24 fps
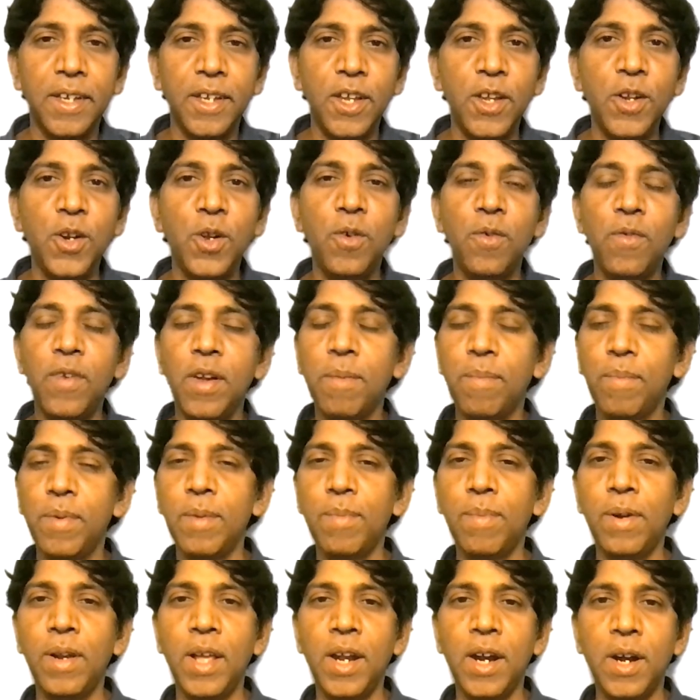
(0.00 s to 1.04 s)
You know, when
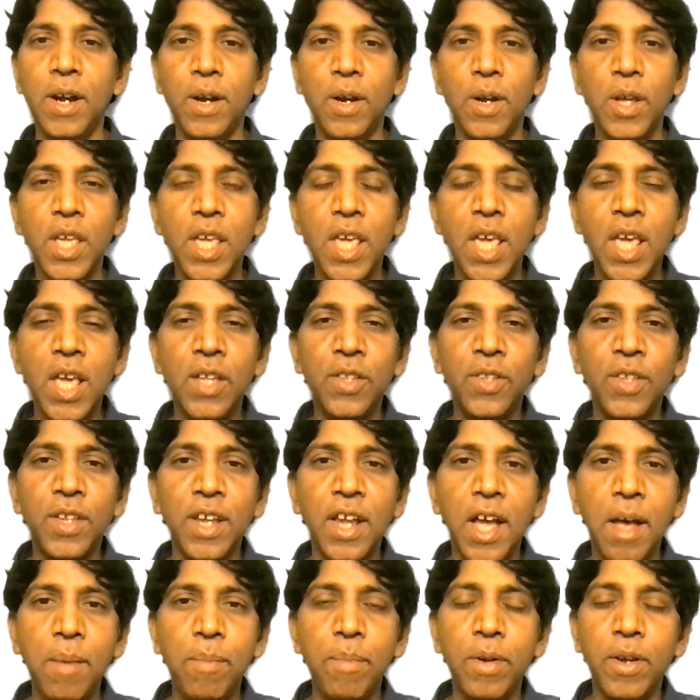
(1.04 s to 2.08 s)
people are aging
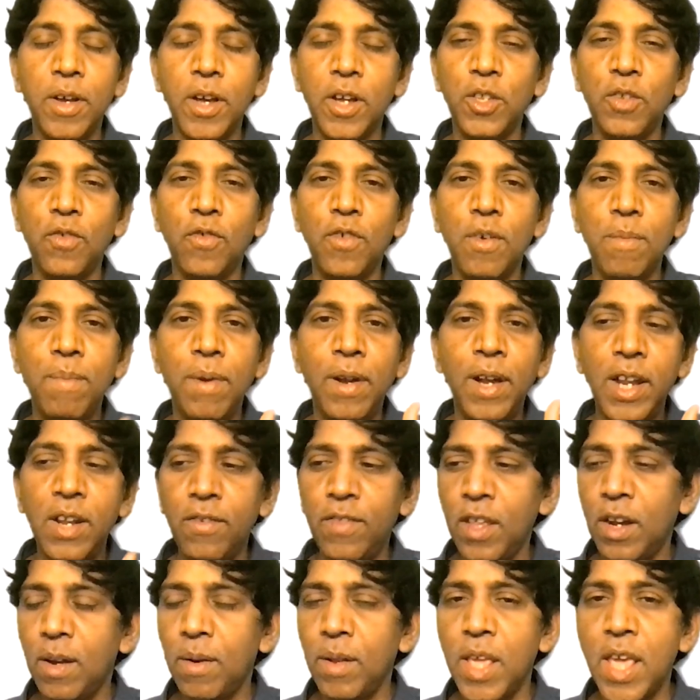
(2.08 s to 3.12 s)
up, because if you believe
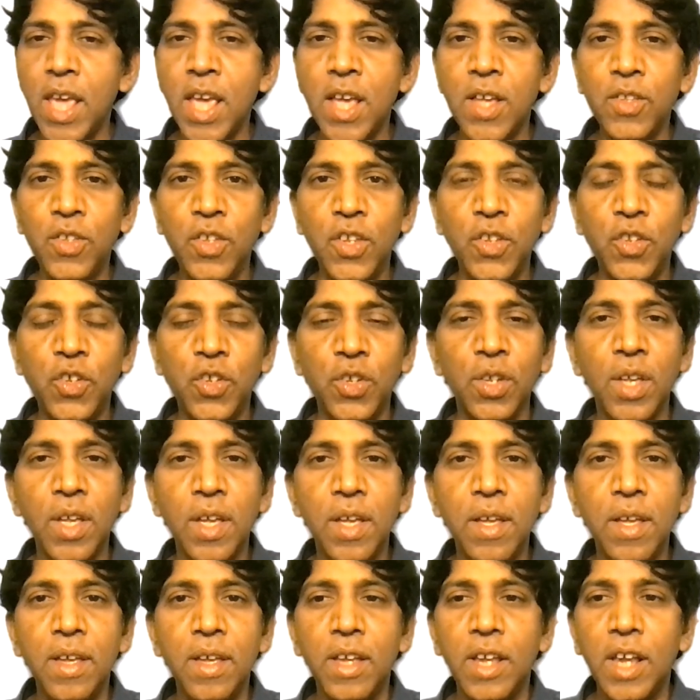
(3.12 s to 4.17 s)
that age is
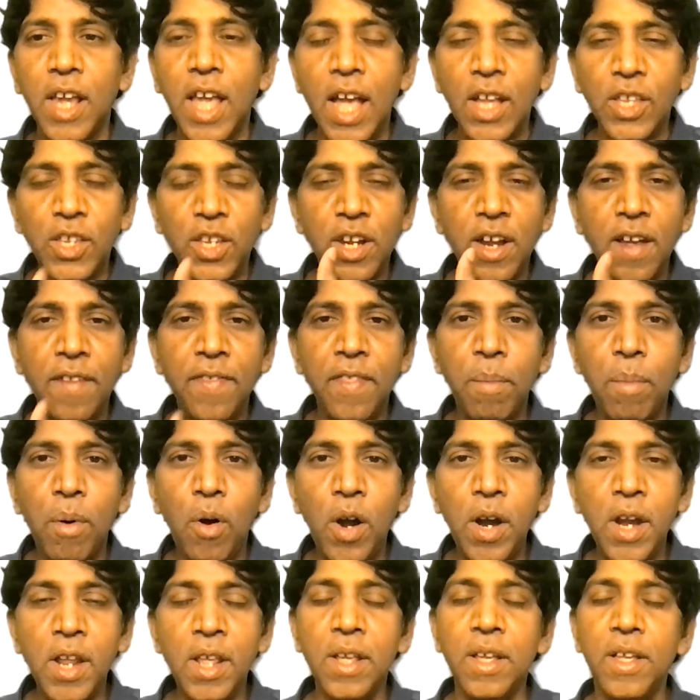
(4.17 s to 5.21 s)
catching on the
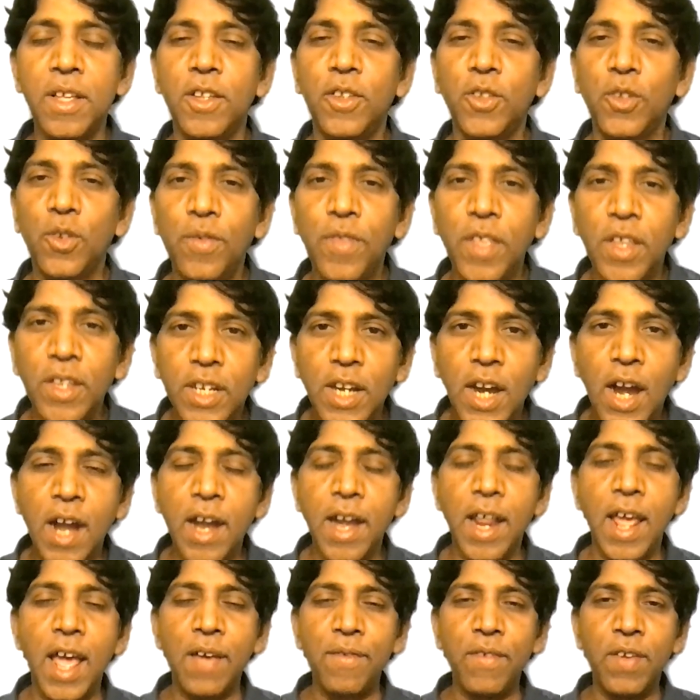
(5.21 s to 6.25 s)
body, so they start
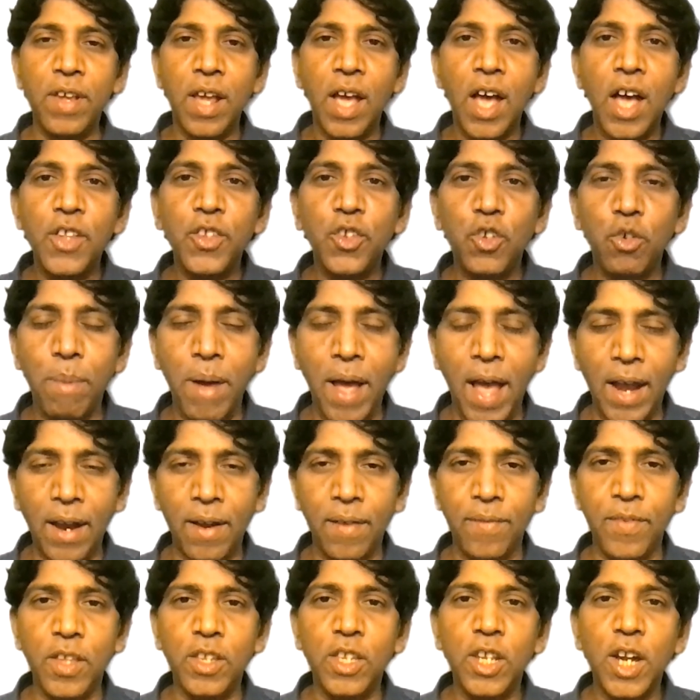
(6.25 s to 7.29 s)
having hunchback,
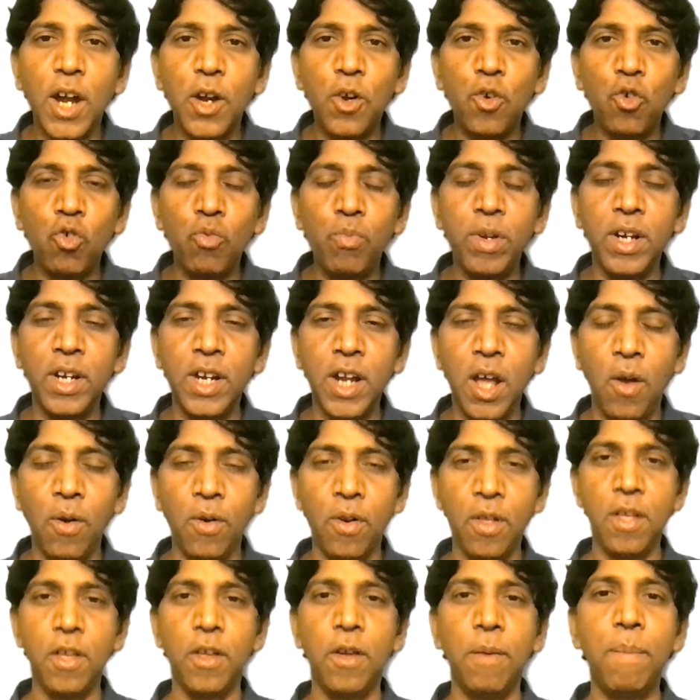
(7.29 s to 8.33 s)
they start drooping down.
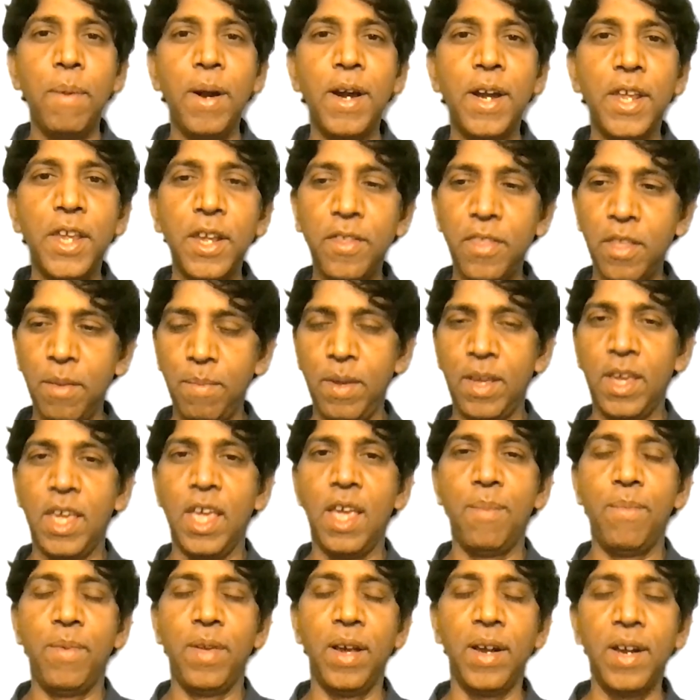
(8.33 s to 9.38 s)
But here they
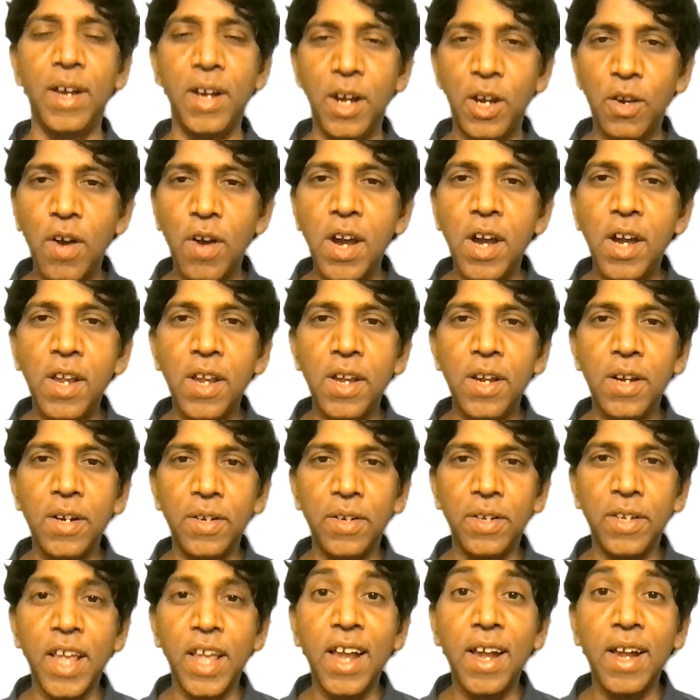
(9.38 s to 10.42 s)
became younger, 20
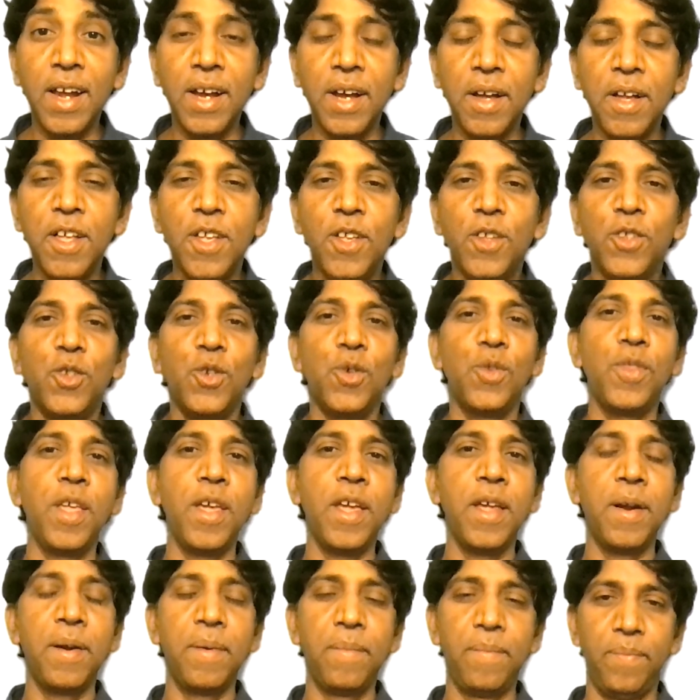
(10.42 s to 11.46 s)
years younger. So
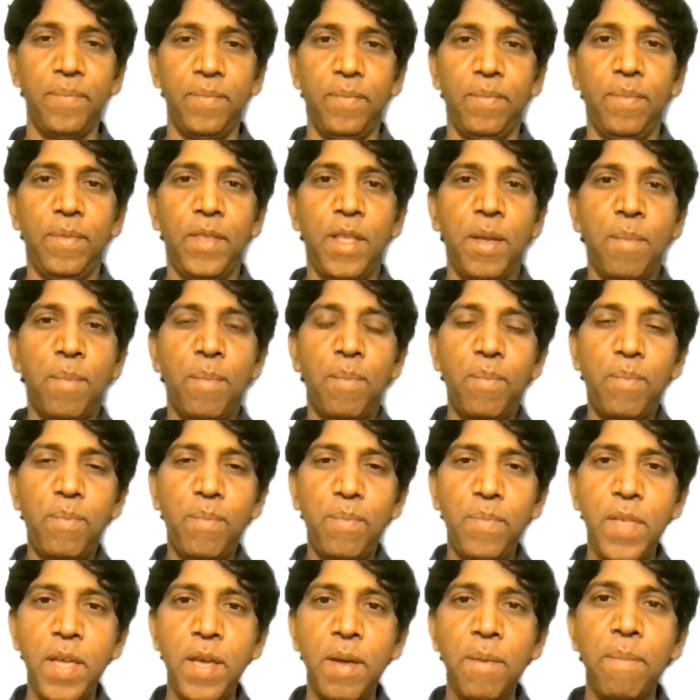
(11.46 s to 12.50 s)
their
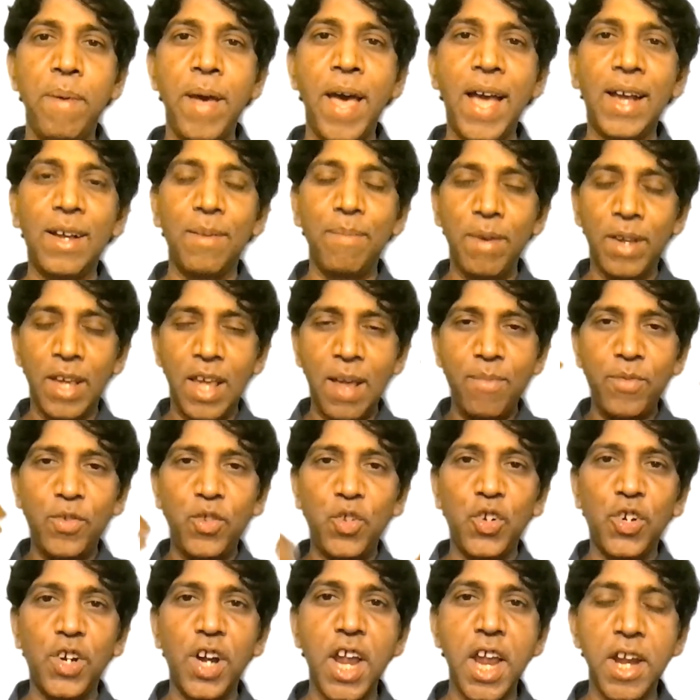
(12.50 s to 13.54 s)
back became
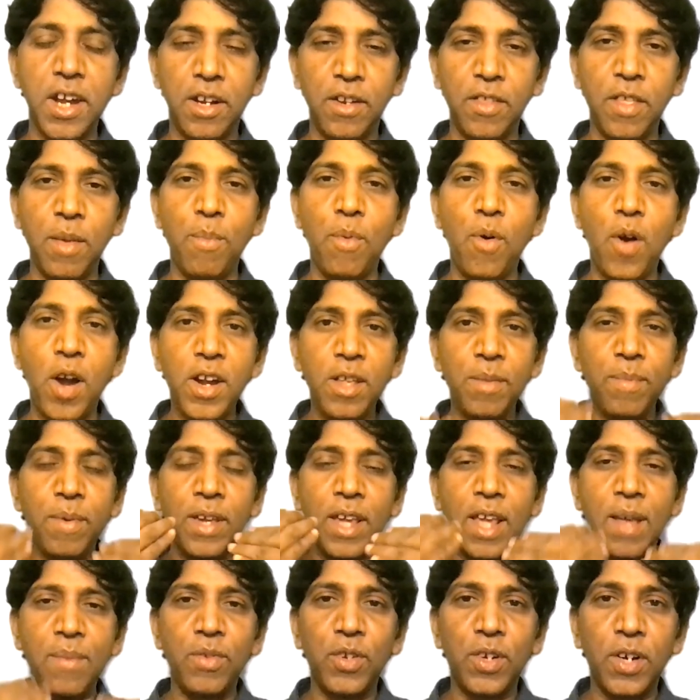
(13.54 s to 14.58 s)
straight, the body
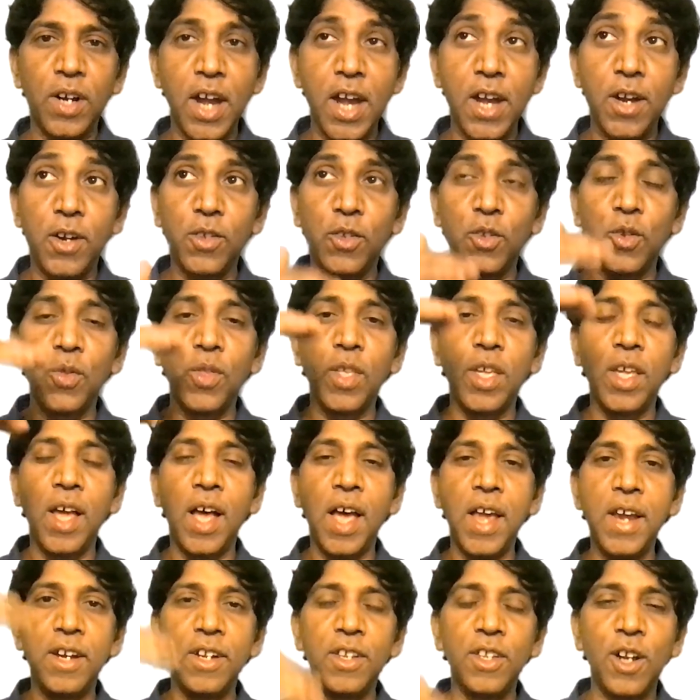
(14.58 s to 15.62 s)
became straight, so their
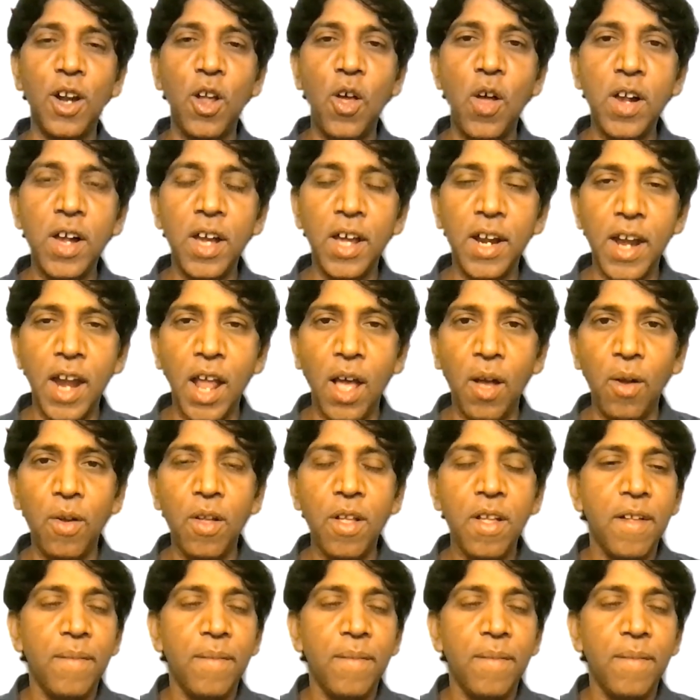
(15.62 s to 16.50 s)
height is longer now.